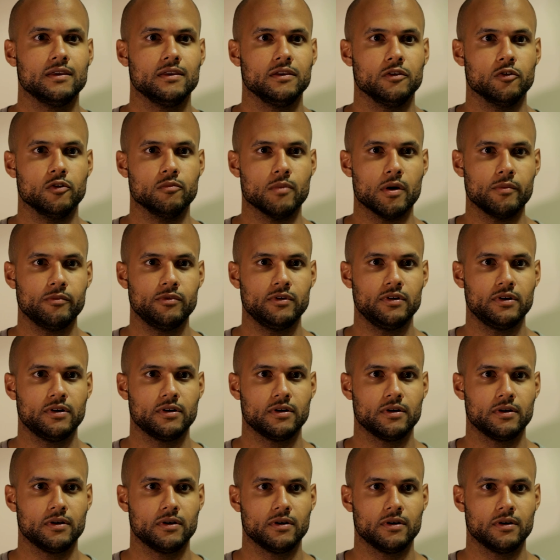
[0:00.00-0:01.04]
You remember her?
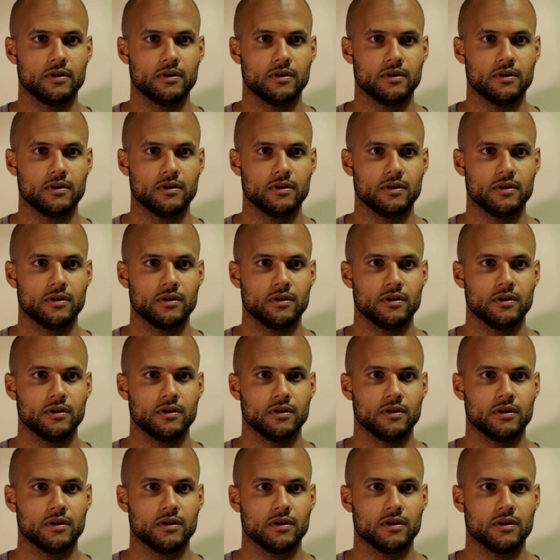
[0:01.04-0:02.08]
Yeah, of
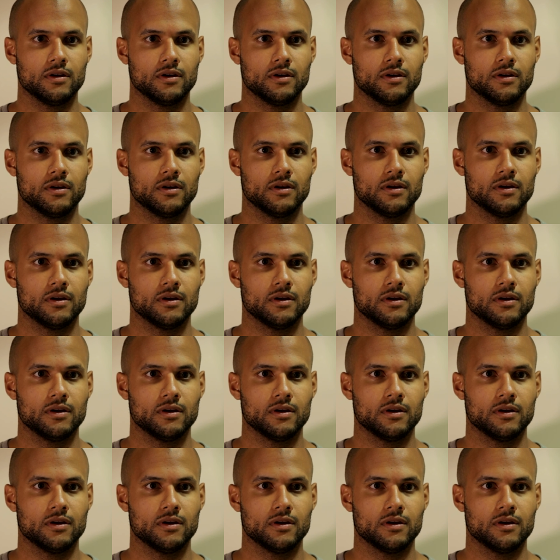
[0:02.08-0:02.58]
course I remember her,